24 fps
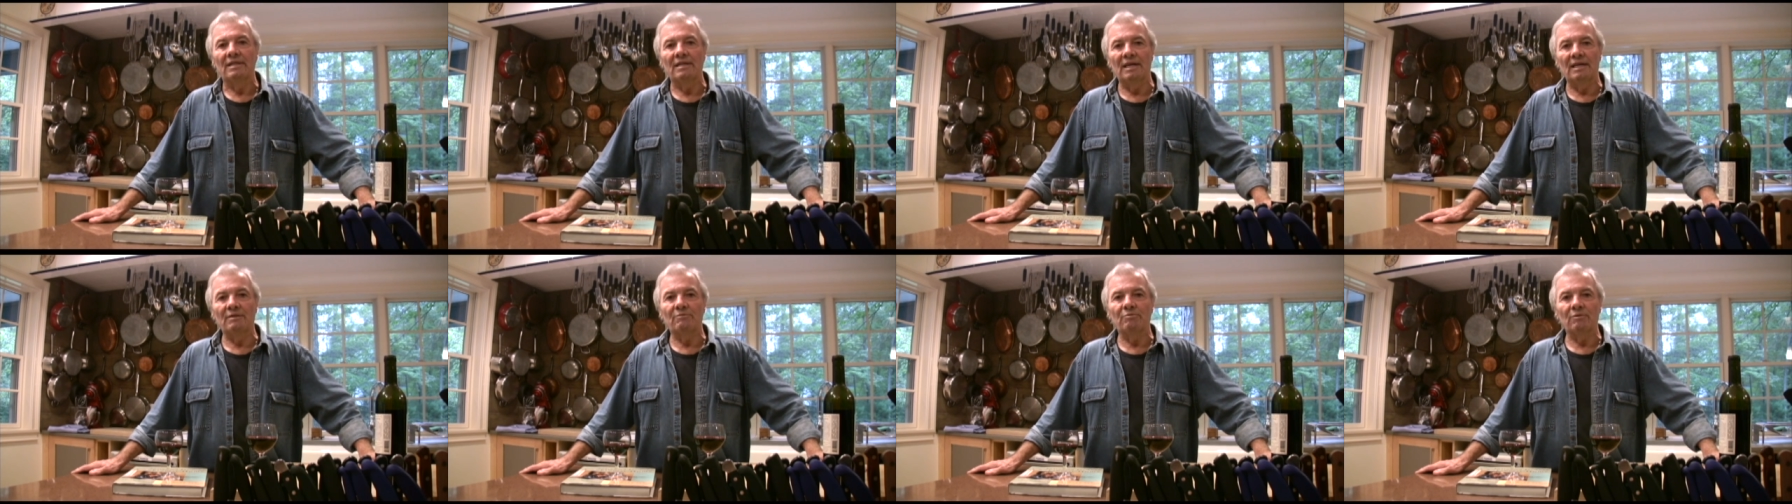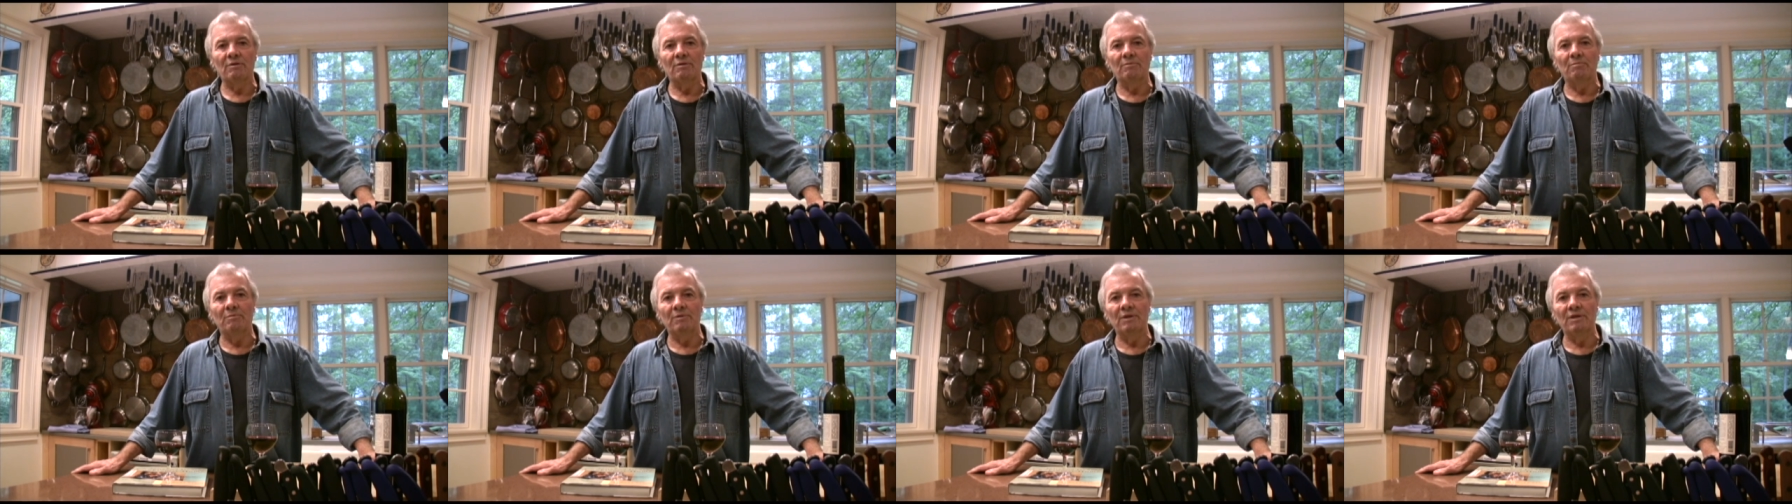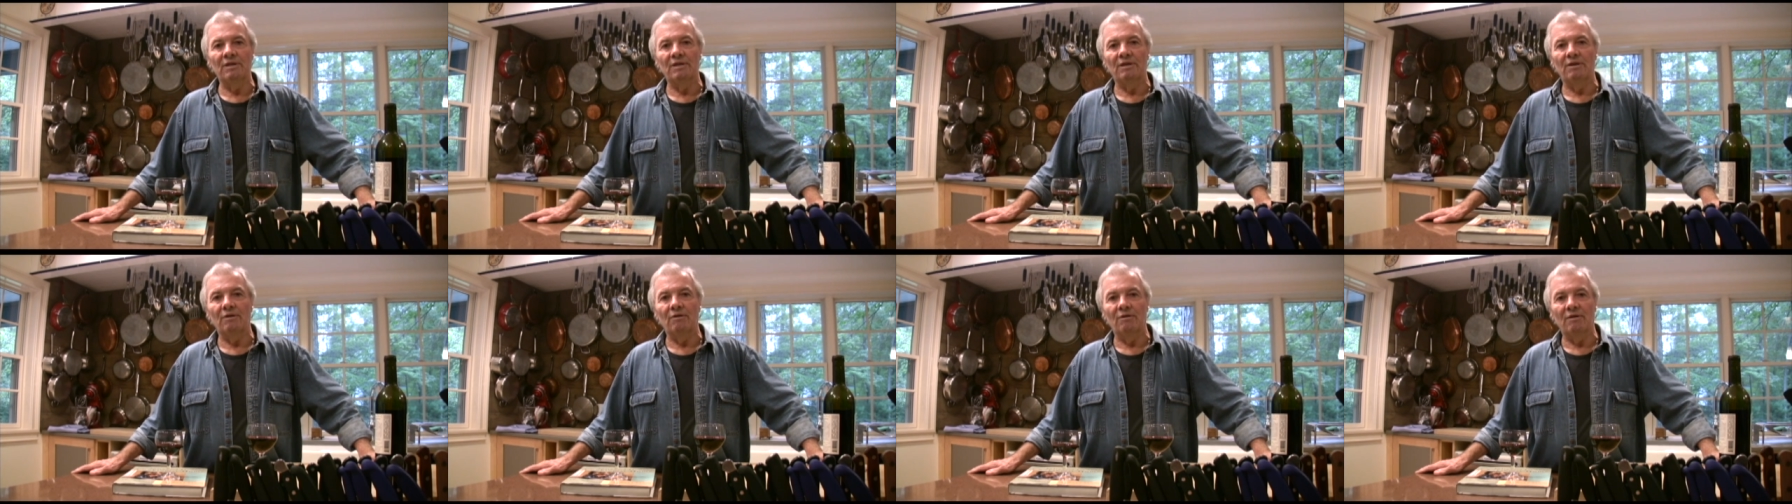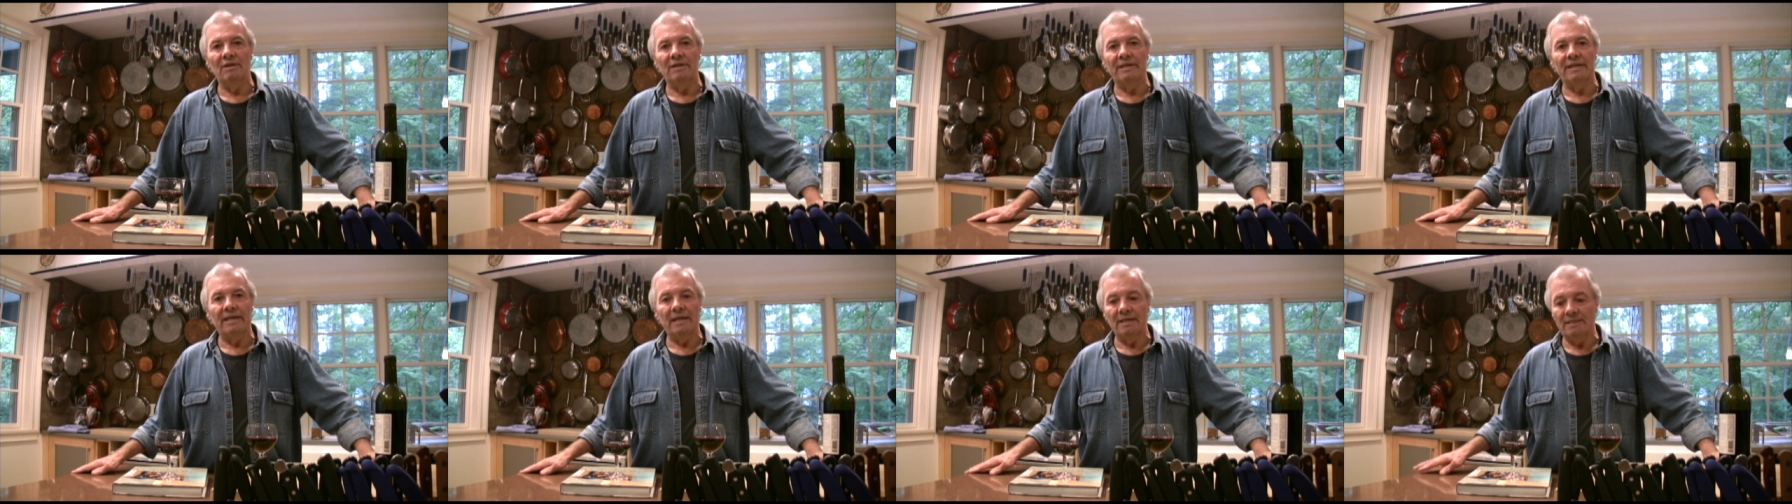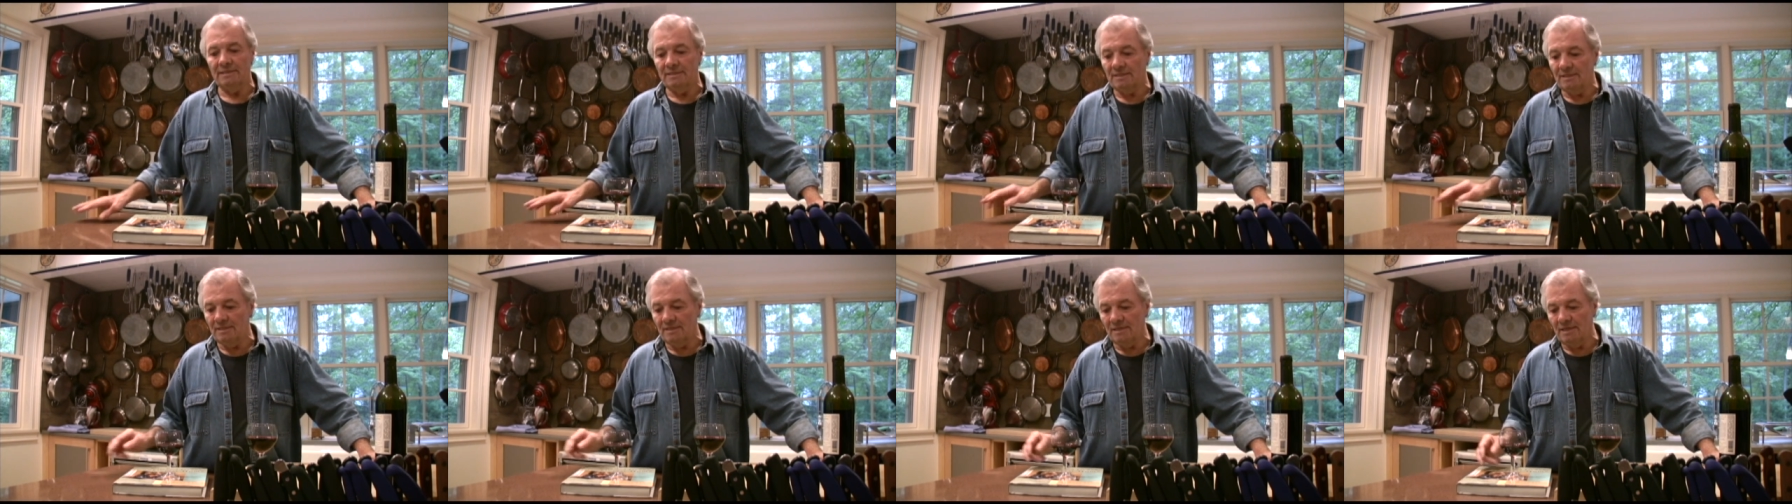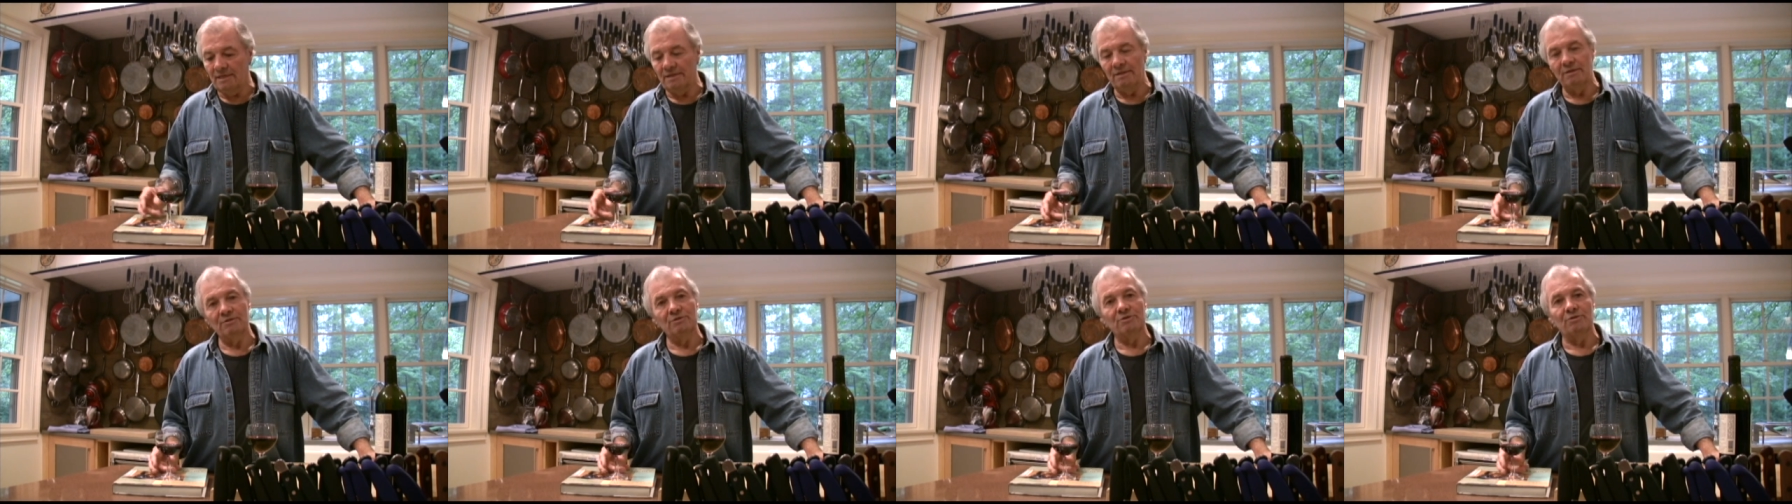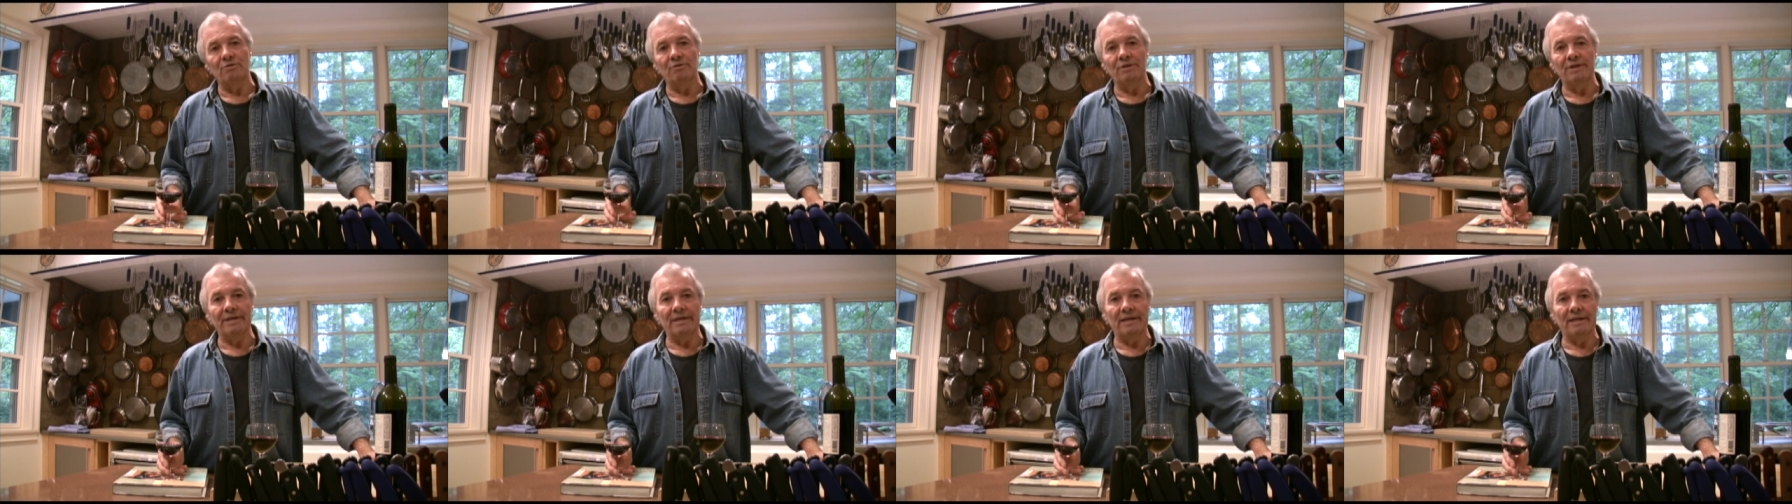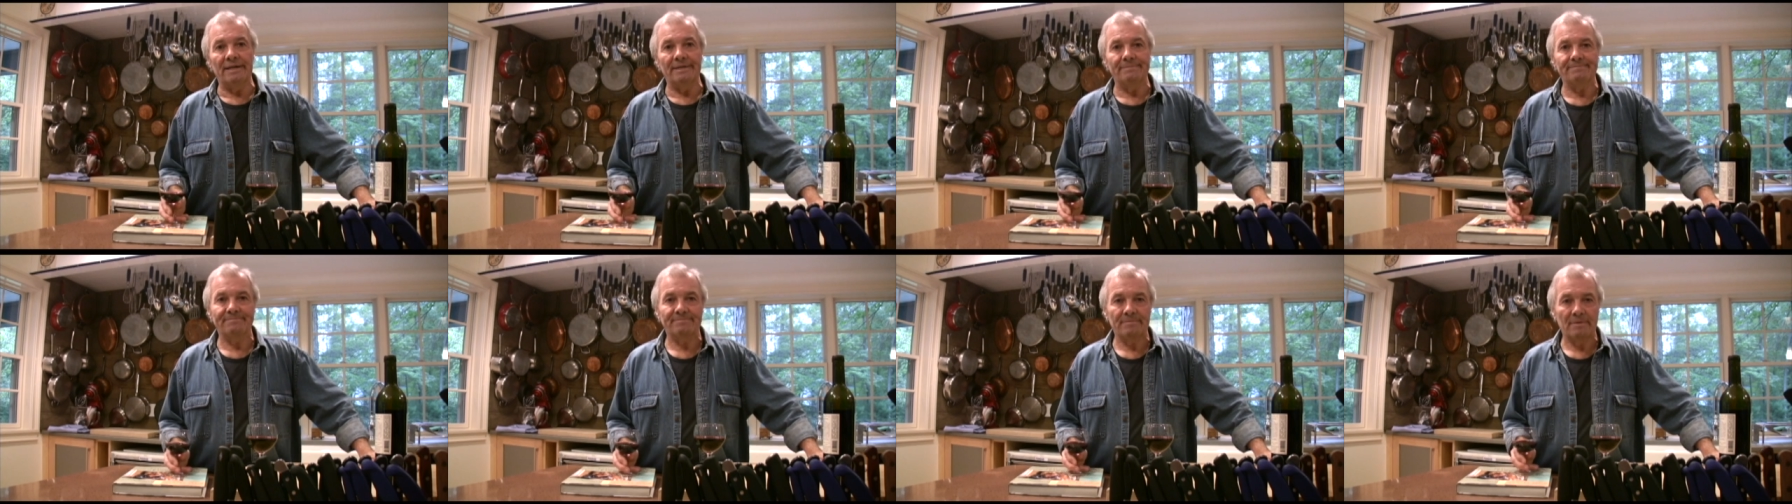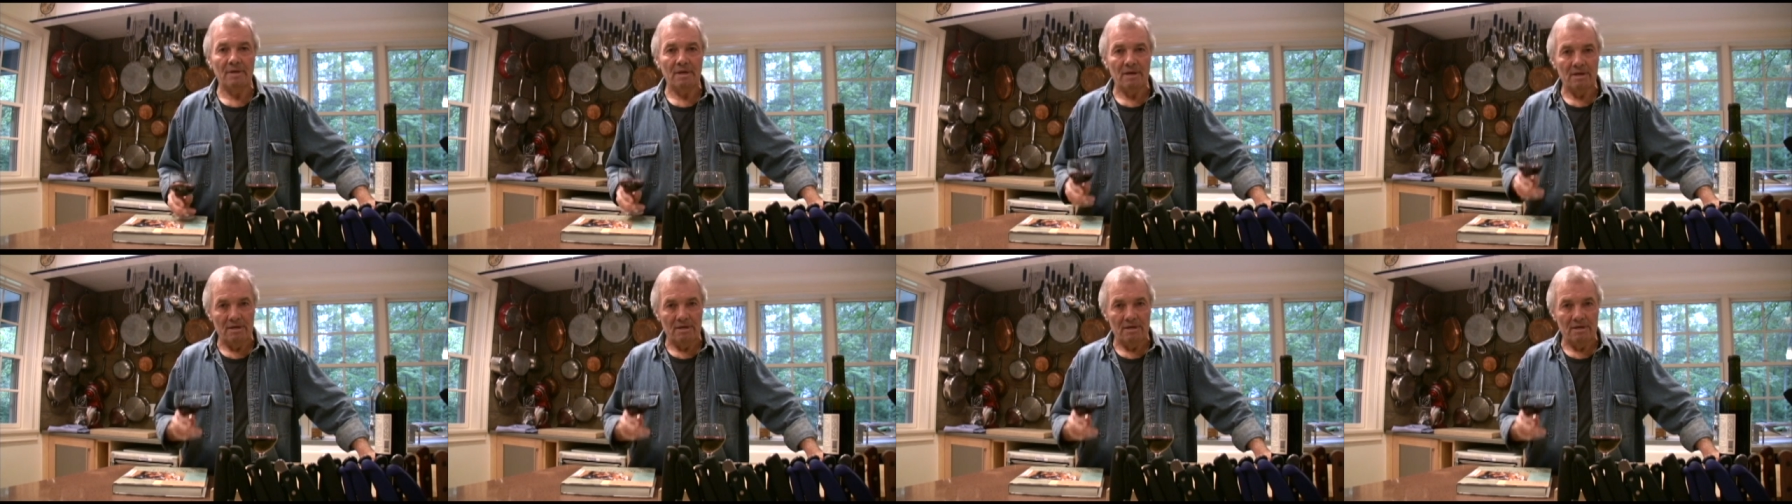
that would be her legacy. And Julia,